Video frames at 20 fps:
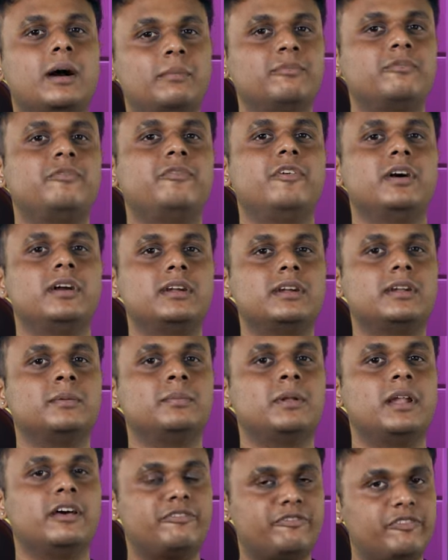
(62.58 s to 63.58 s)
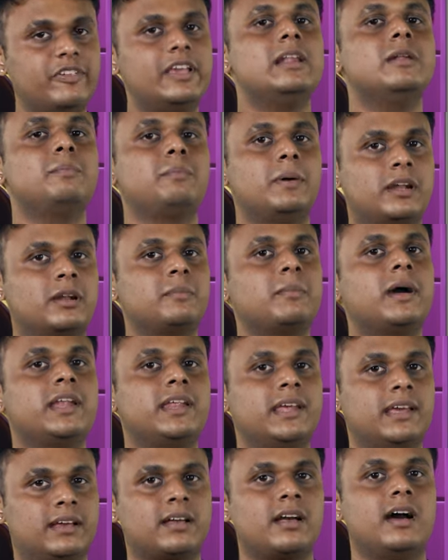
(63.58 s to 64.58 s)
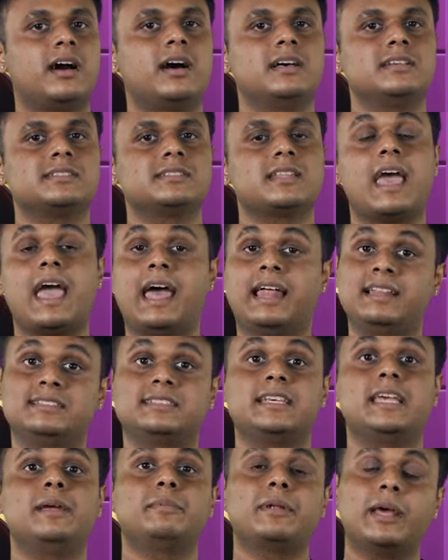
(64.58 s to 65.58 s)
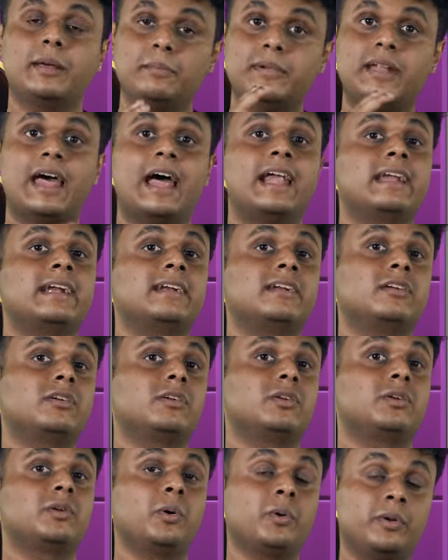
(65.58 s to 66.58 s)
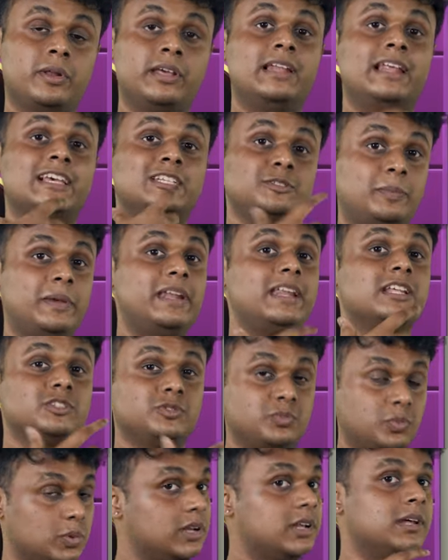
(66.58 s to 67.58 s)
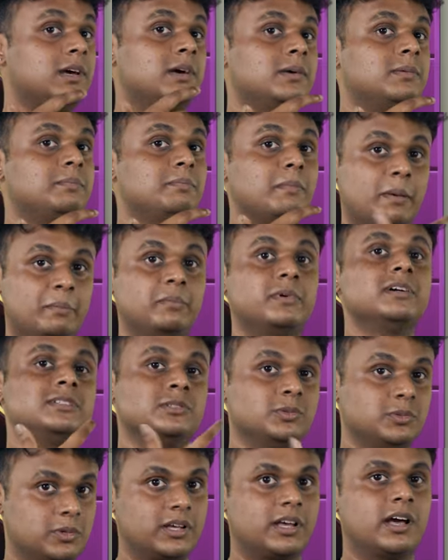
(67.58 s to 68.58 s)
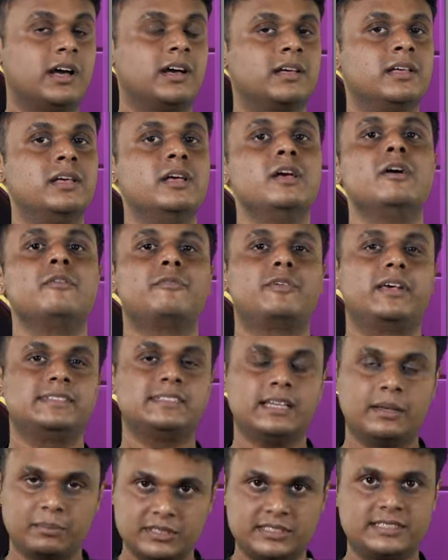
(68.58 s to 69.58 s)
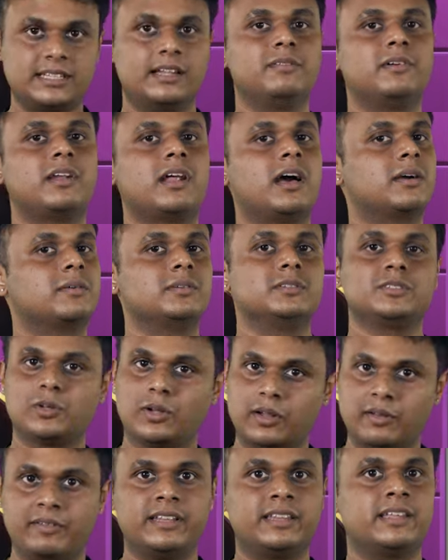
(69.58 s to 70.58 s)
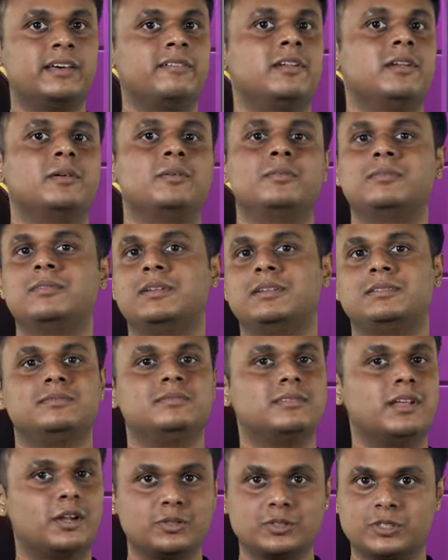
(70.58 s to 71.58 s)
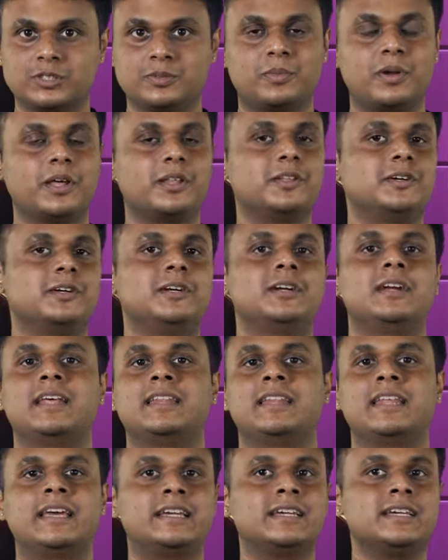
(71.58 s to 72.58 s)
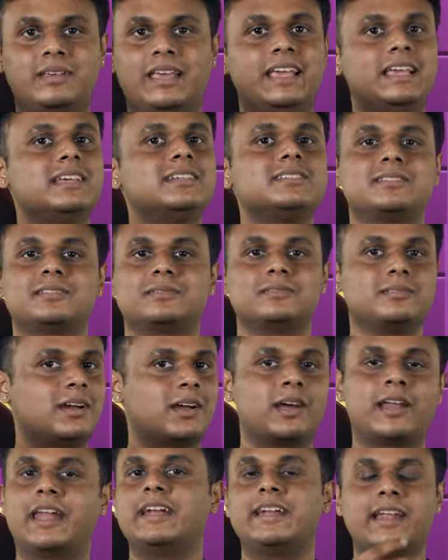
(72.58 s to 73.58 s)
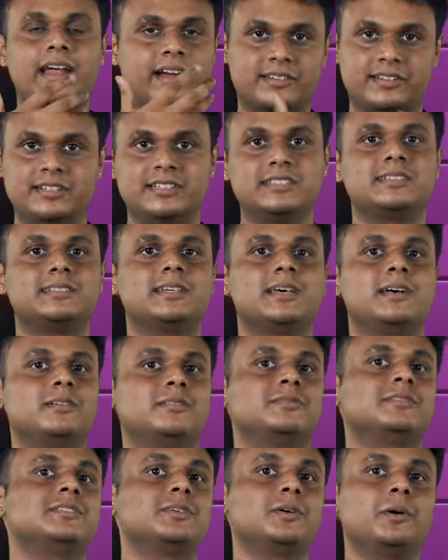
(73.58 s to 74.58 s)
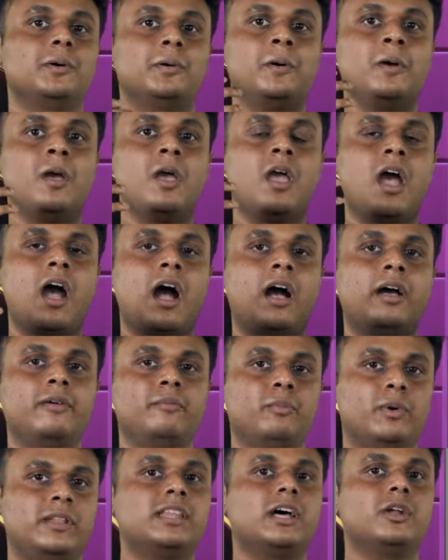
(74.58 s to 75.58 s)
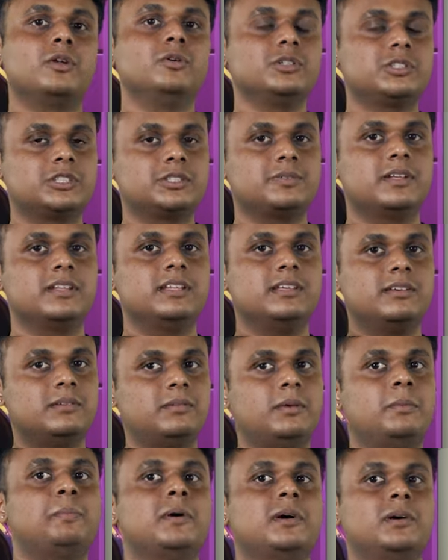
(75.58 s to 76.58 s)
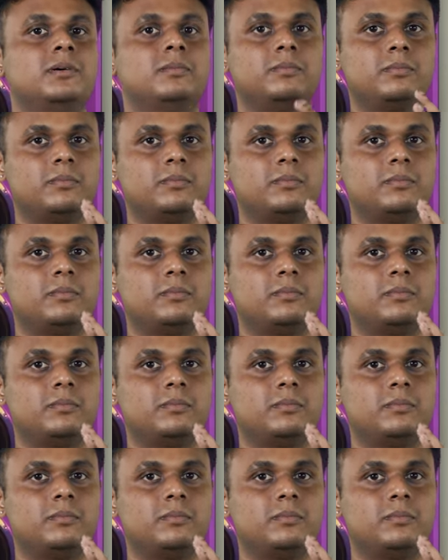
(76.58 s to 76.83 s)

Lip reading: comfortable feel pandra mari a cast. At the same time, directorial experience bulla members hum irukanga. For example, Selva Raghavan, sollave thevala, Dhanush's brother, and like he's a great actor in himself. So when Dhanush vandu ipa